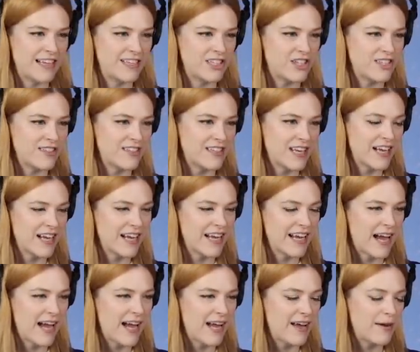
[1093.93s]
and she's gonna
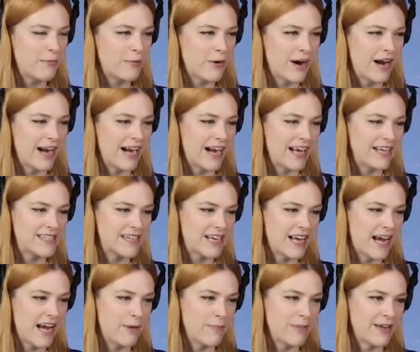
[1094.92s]
get pregnant
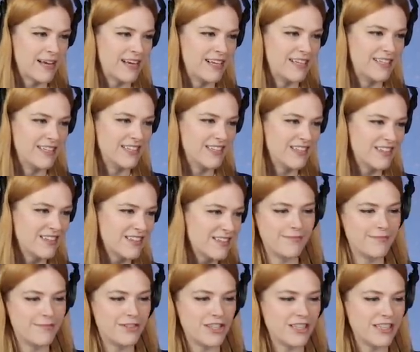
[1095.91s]
tonight because
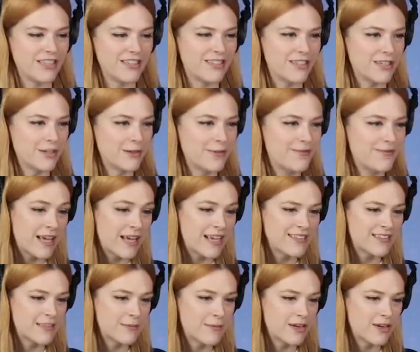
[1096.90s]
she needs to.
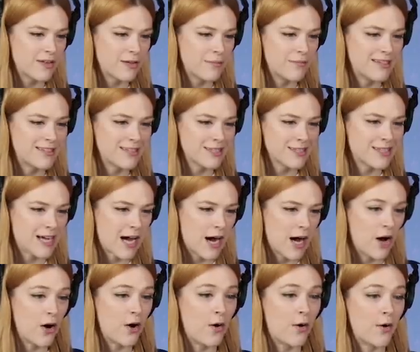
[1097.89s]
Kiss him under the
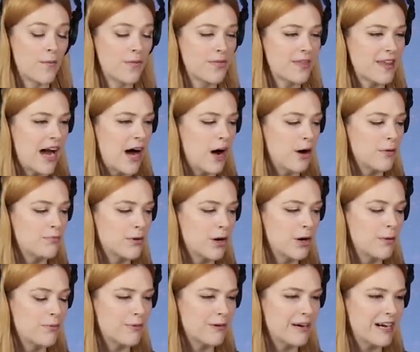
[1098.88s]
mistletoe. How
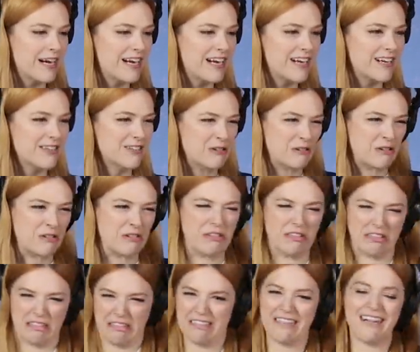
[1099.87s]
appropriate. Oh, cool.